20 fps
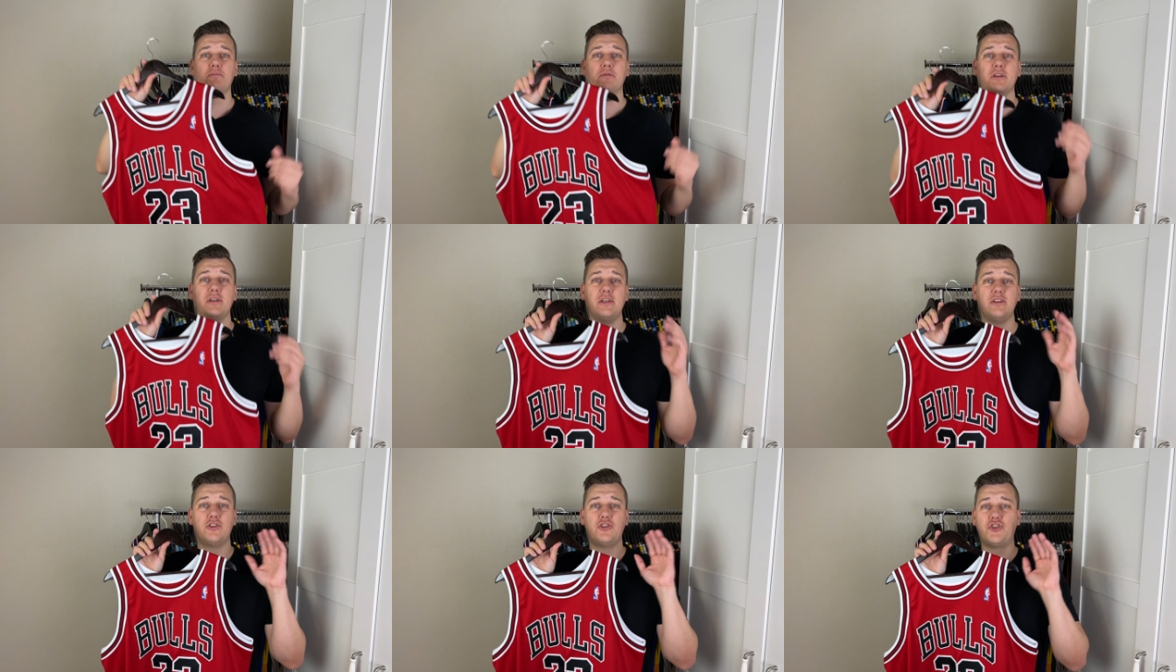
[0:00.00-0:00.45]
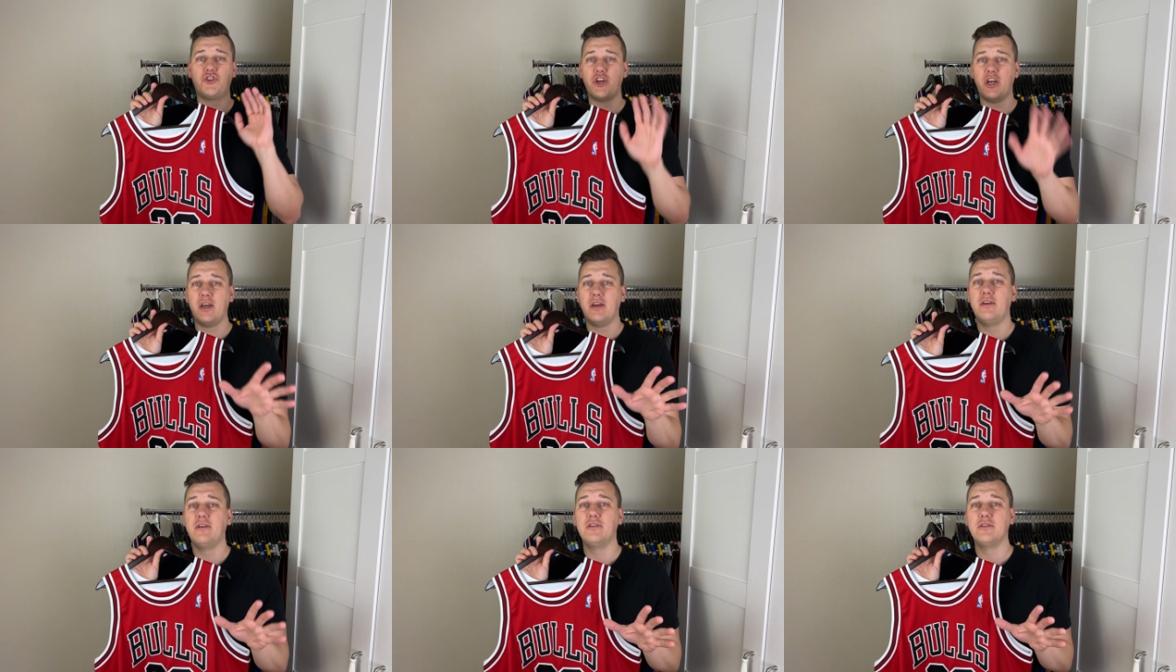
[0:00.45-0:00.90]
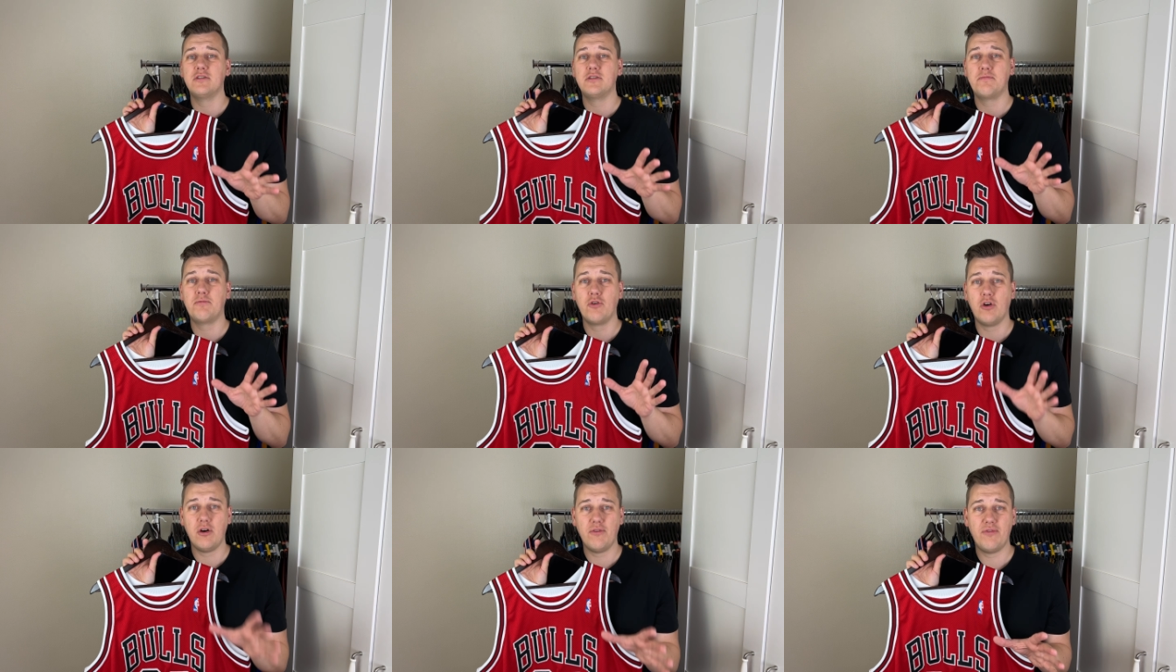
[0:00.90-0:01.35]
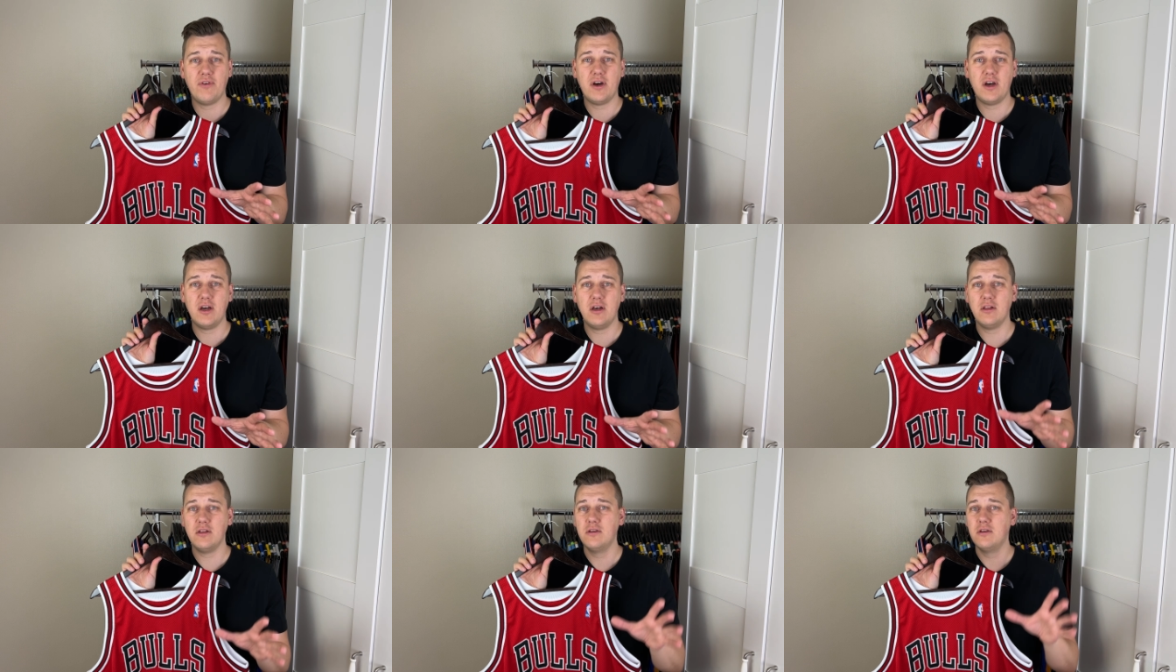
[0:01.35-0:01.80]
Please check his
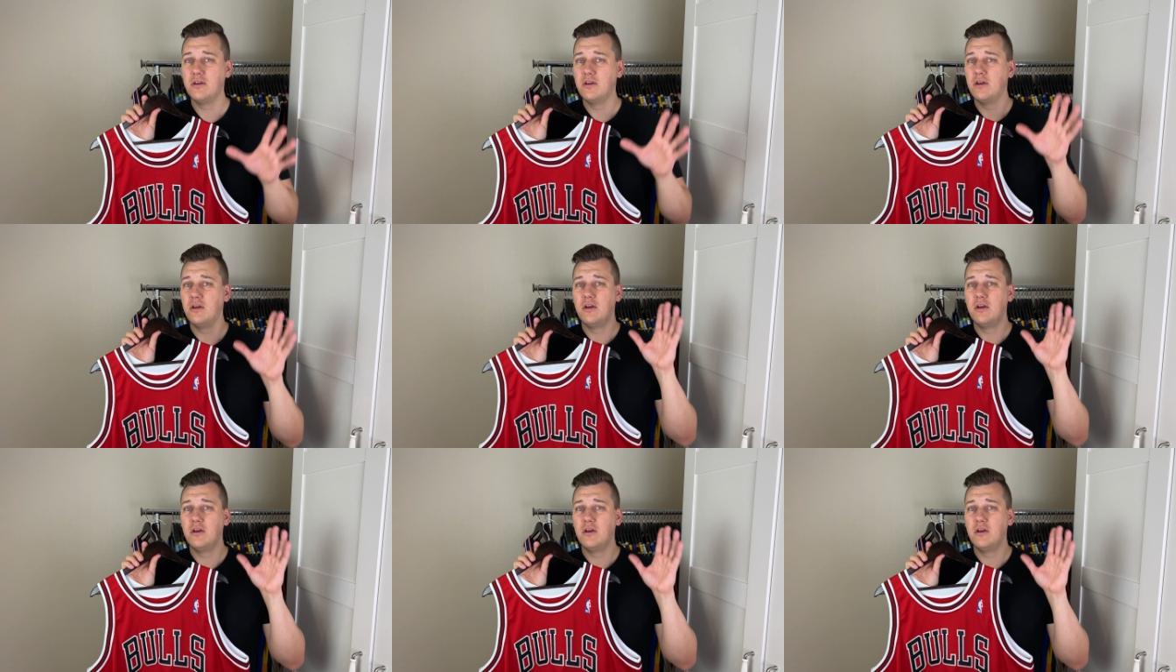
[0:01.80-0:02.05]
profile,